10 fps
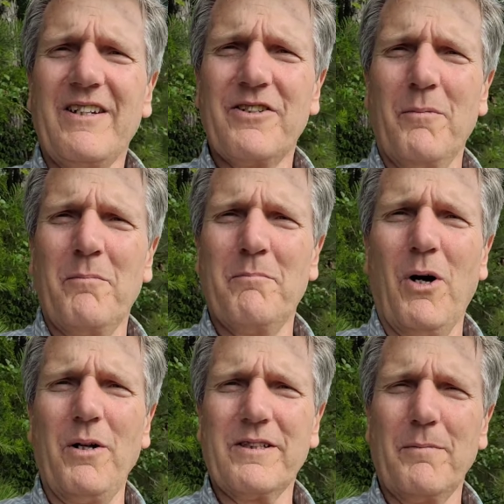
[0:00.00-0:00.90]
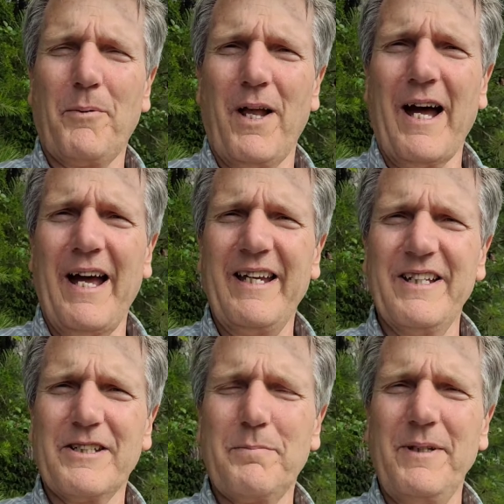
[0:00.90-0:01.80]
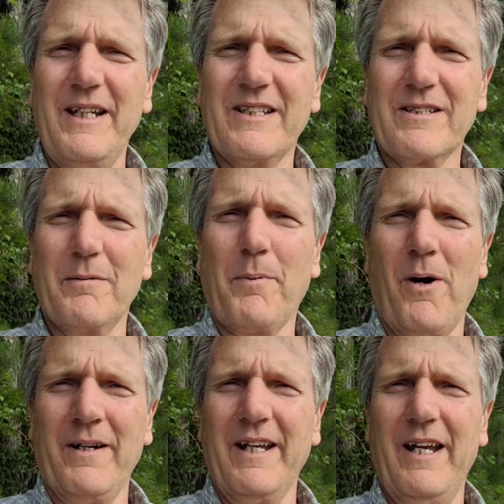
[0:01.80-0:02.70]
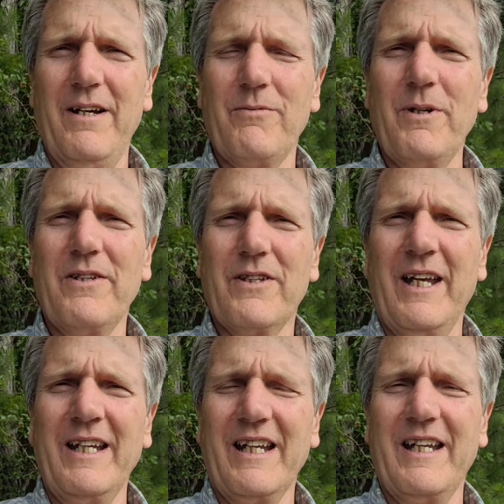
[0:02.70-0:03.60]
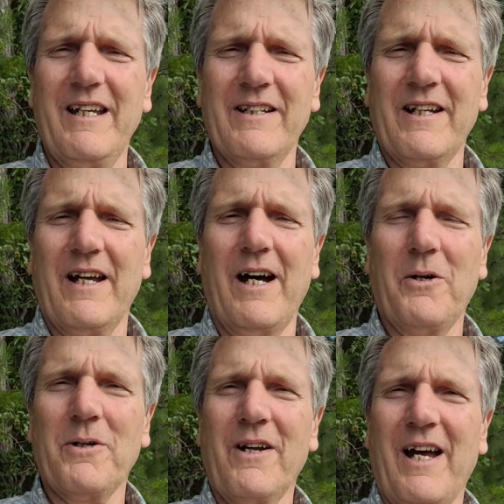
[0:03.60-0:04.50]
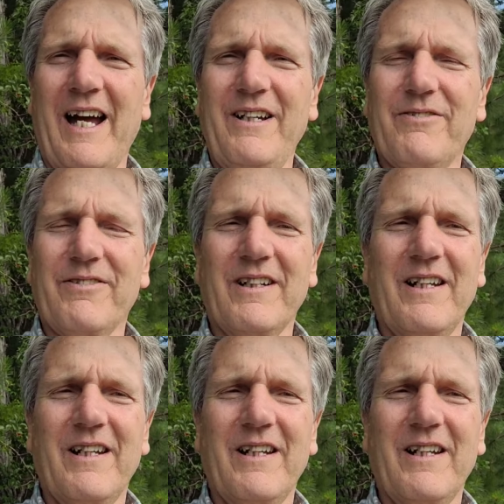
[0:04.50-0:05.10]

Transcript: to multiply His peace upon everything in our life.